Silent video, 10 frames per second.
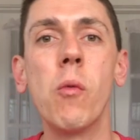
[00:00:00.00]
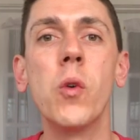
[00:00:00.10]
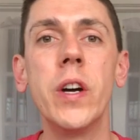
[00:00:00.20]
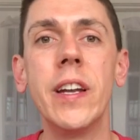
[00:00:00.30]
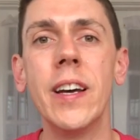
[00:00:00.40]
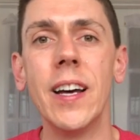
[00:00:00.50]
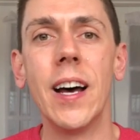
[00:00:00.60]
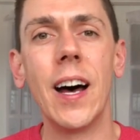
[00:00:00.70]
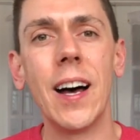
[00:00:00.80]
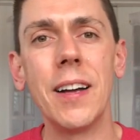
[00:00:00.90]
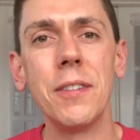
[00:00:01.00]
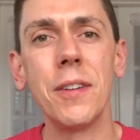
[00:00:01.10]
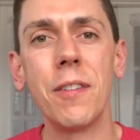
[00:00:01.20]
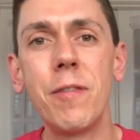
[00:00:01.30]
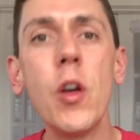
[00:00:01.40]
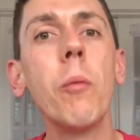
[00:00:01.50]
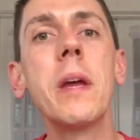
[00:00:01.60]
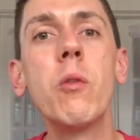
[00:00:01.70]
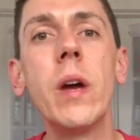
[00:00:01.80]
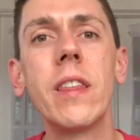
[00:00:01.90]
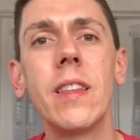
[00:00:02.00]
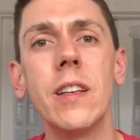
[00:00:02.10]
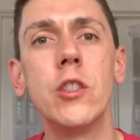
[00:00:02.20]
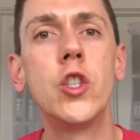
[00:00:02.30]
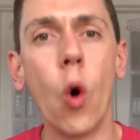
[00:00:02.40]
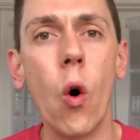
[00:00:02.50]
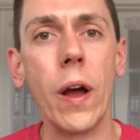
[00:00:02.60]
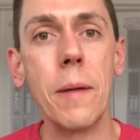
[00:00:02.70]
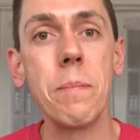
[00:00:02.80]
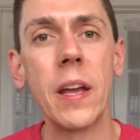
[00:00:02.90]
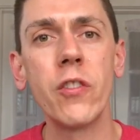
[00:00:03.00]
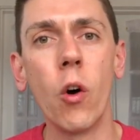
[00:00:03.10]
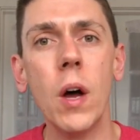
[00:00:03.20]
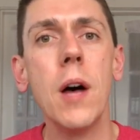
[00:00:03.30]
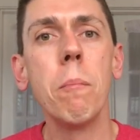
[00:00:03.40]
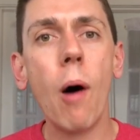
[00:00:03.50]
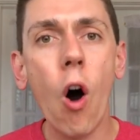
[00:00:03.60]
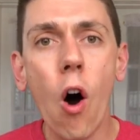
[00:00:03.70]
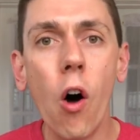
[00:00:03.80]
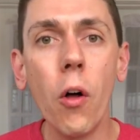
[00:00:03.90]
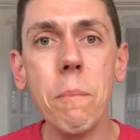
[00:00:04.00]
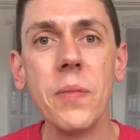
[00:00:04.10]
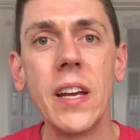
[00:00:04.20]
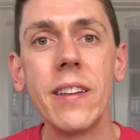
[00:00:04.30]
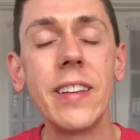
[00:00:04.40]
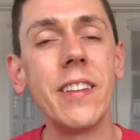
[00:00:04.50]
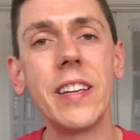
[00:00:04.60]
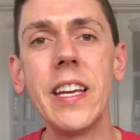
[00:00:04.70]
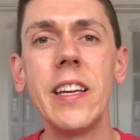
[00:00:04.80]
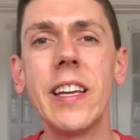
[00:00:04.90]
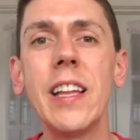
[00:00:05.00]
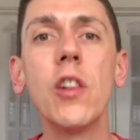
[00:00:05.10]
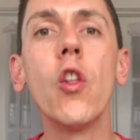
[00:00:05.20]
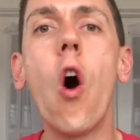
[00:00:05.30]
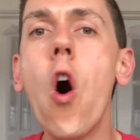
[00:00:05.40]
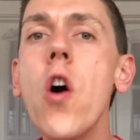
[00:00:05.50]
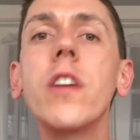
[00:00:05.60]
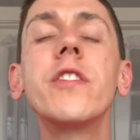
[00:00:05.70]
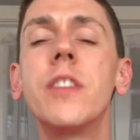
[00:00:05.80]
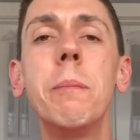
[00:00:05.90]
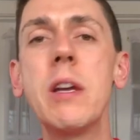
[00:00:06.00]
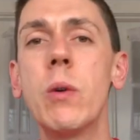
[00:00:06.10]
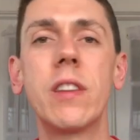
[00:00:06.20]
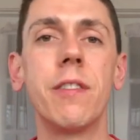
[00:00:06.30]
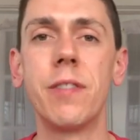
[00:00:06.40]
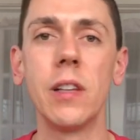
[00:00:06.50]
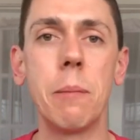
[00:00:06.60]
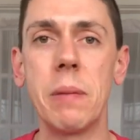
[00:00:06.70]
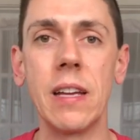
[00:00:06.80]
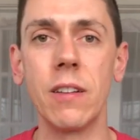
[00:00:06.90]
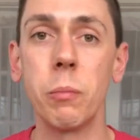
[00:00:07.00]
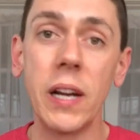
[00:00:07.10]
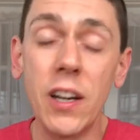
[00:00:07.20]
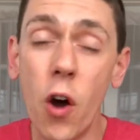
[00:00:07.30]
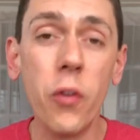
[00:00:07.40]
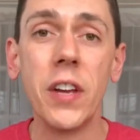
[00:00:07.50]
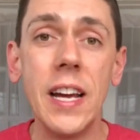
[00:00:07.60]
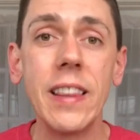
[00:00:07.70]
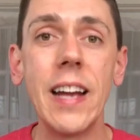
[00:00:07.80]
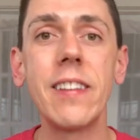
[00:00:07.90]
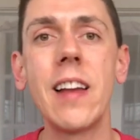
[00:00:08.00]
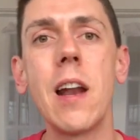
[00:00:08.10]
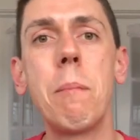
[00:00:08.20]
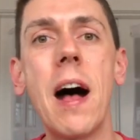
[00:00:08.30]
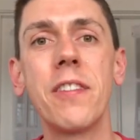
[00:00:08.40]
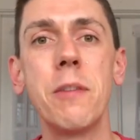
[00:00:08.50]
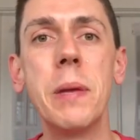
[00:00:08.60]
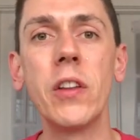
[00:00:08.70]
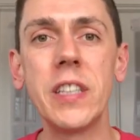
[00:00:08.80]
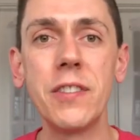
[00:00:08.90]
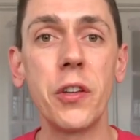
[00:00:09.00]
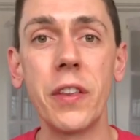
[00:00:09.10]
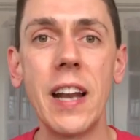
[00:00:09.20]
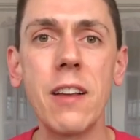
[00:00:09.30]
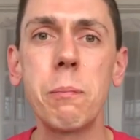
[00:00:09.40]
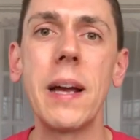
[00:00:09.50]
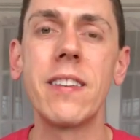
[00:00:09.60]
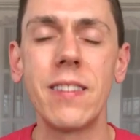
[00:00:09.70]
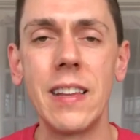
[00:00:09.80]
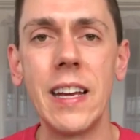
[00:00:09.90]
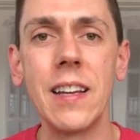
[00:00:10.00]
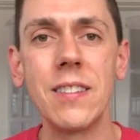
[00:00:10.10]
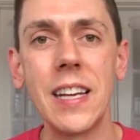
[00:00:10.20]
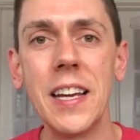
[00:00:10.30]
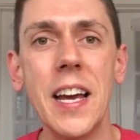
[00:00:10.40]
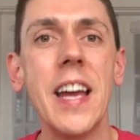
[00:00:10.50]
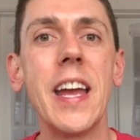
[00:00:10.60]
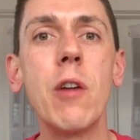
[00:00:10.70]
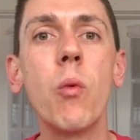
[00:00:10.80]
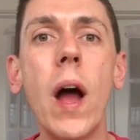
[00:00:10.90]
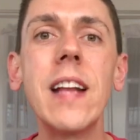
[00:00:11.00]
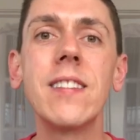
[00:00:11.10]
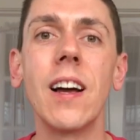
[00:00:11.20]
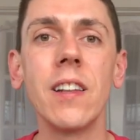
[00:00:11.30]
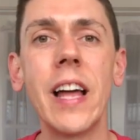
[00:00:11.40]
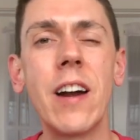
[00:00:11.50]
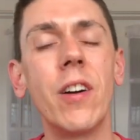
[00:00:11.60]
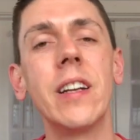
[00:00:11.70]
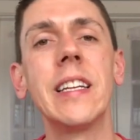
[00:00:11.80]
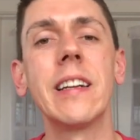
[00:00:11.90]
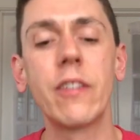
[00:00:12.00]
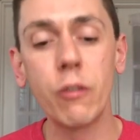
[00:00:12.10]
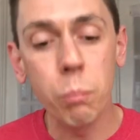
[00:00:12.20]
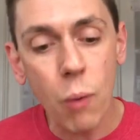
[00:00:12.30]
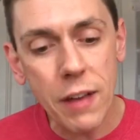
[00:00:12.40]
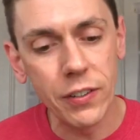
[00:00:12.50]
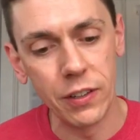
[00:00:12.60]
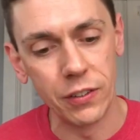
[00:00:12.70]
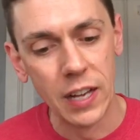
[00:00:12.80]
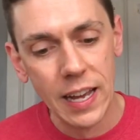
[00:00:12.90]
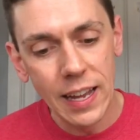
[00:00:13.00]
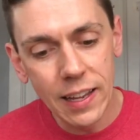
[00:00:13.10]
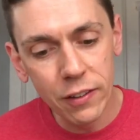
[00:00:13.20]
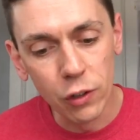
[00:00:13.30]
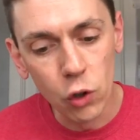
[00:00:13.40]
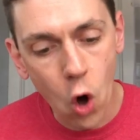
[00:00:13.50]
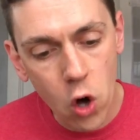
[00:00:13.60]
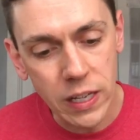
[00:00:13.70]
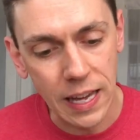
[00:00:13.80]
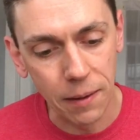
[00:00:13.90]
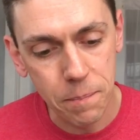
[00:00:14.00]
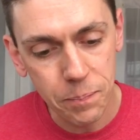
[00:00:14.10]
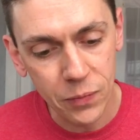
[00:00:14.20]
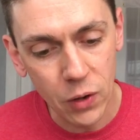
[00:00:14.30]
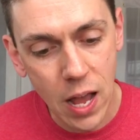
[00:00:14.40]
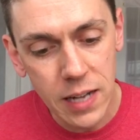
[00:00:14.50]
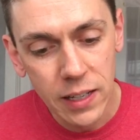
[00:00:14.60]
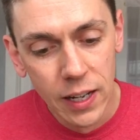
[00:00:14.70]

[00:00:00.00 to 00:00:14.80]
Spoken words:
would fill me with joy. And so Paul says he longs to be with the Philippians, but he knows that's not a possibility. So the next best thing is he writes a letter and he expresses his longing, right?